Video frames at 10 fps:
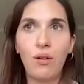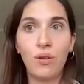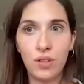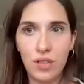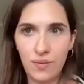
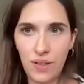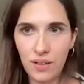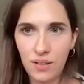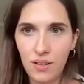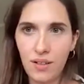on
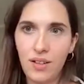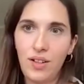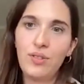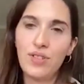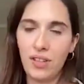TV,
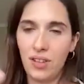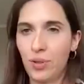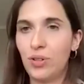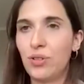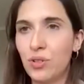you see them
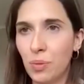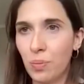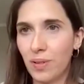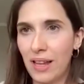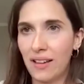on
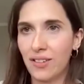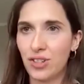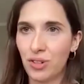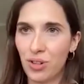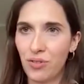YouTube, like a
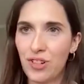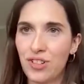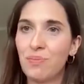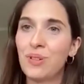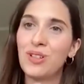shorter
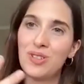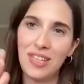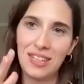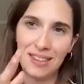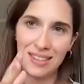version, but you
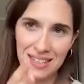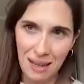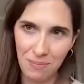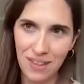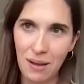see that
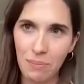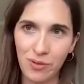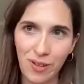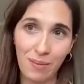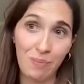same type
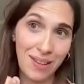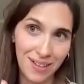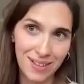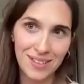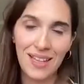of ad,
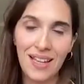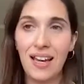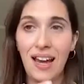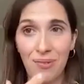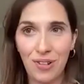because
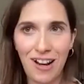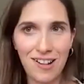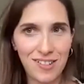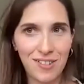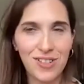
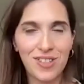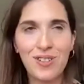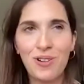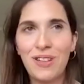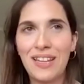advertisers
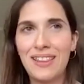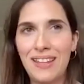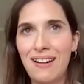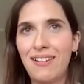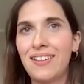know that
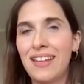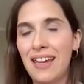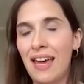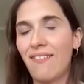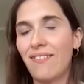there they
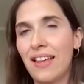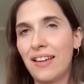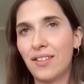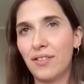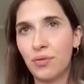have
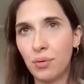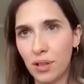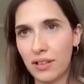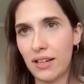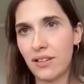like the
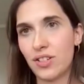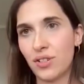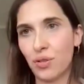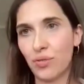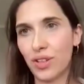full
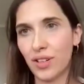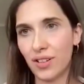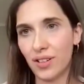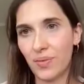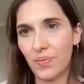attention of
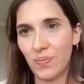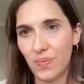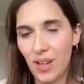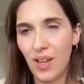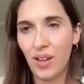the
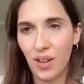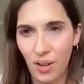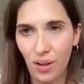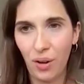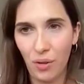
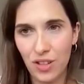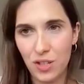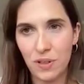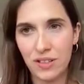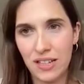
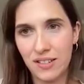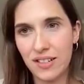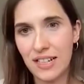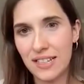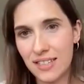spectator.
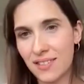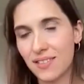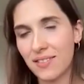Yes.